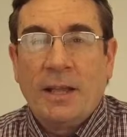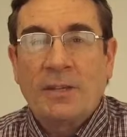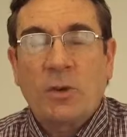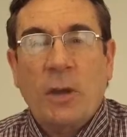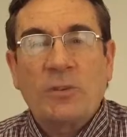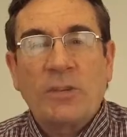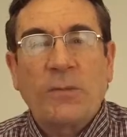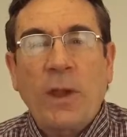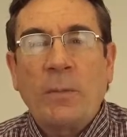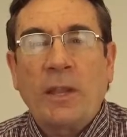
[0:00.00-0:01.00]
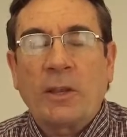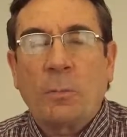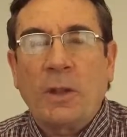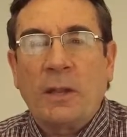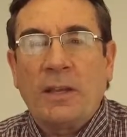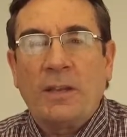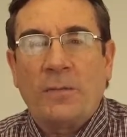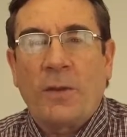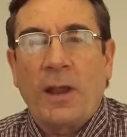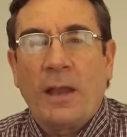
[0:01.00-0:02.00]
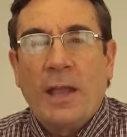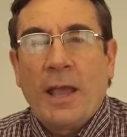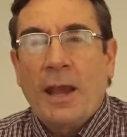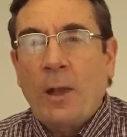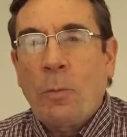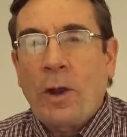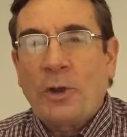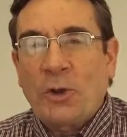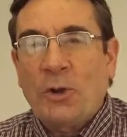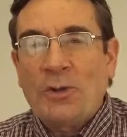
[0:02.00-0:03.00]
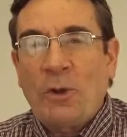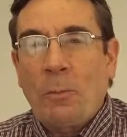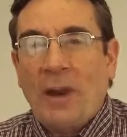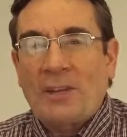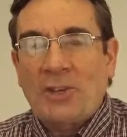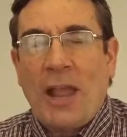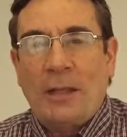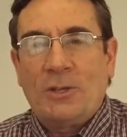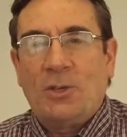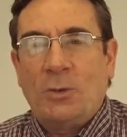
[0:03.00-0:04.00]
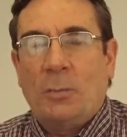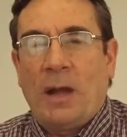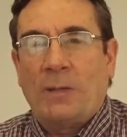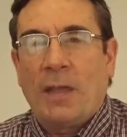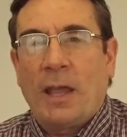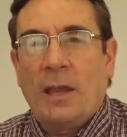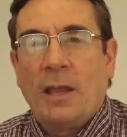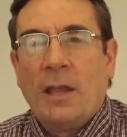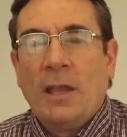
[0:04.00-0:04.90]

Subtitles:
And so I'm just framing it completely different, and I want to encourage you, I want to challenge you about that.